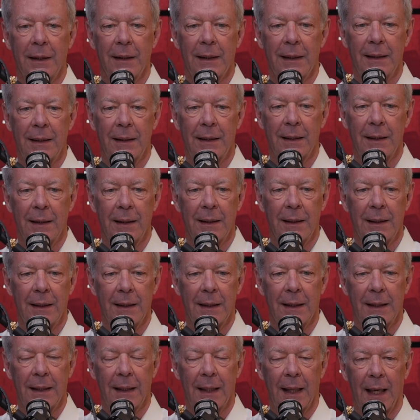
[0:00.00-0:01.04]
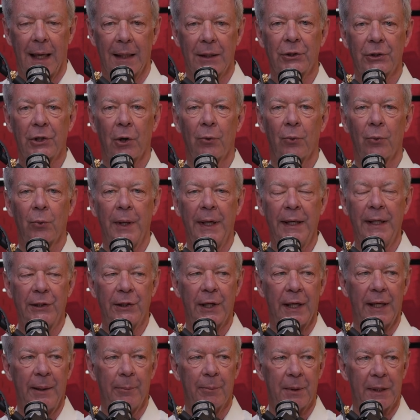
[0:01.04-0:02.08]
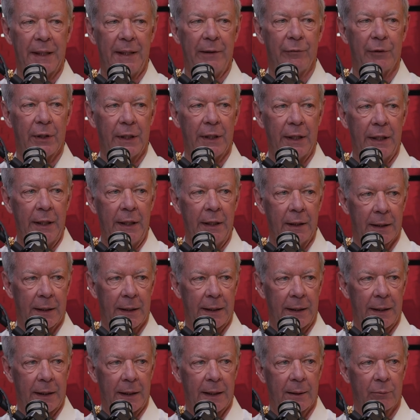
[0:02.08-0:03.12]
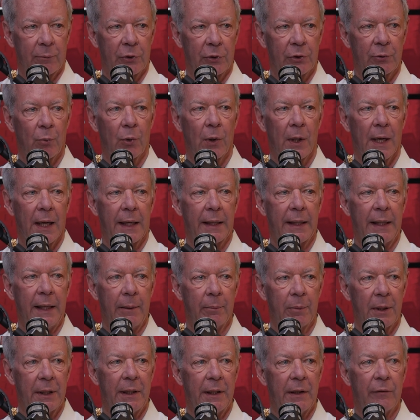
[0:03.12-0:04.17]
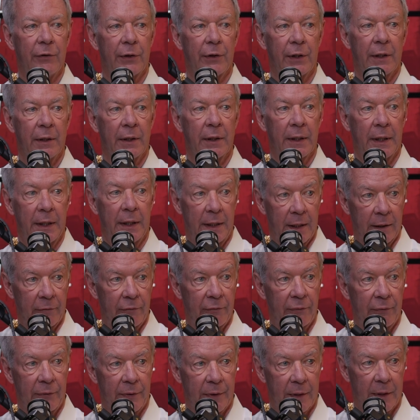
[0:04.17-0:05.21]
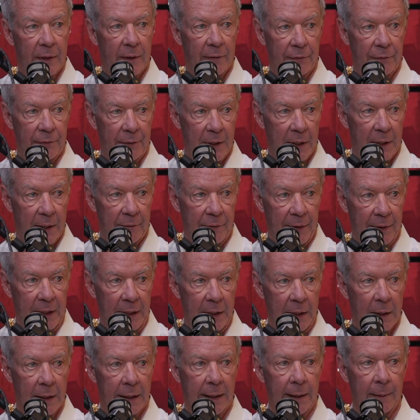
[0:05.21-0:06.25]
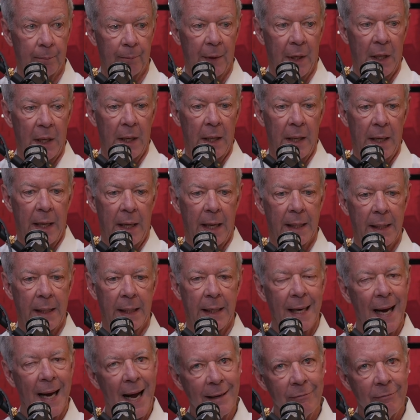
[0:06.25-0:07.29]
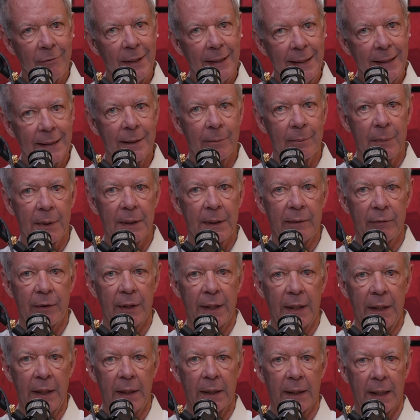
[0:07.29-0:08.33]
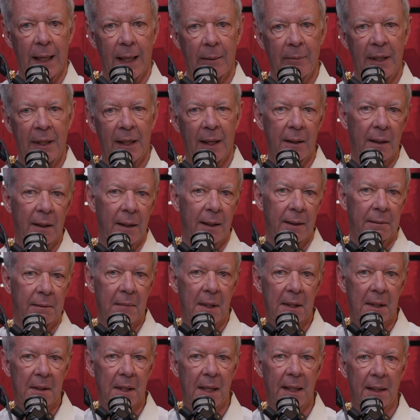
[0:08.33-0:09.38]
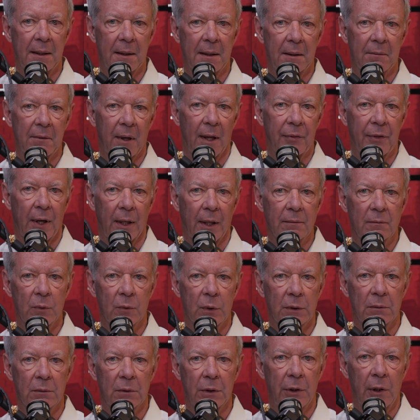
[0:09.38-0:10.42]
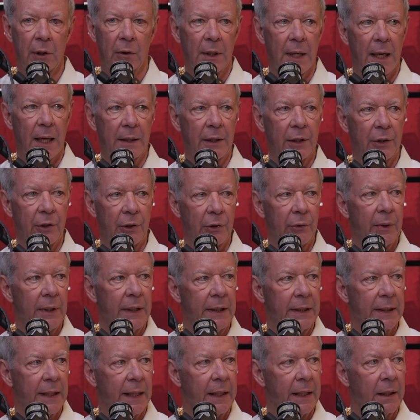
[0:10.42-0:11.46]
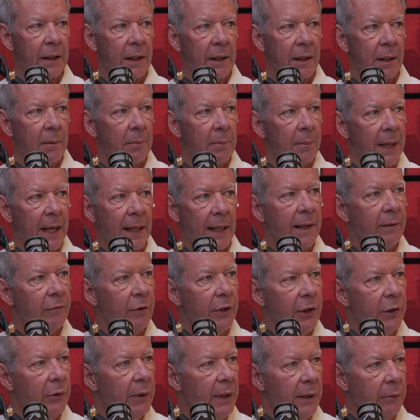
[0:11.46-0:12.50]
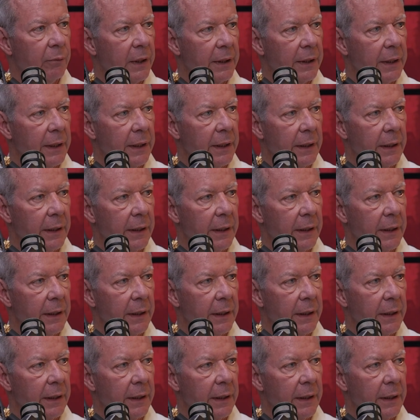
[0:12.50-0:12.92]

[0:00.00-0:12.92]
that he believed in healing? Uh, so when he said he believed in healing, it was more like he believed in the gift of, of healing. And, and I really didn't believe in healing. I mean, I, I, I thought, well, you know, God can do anything. But I never knew anyone that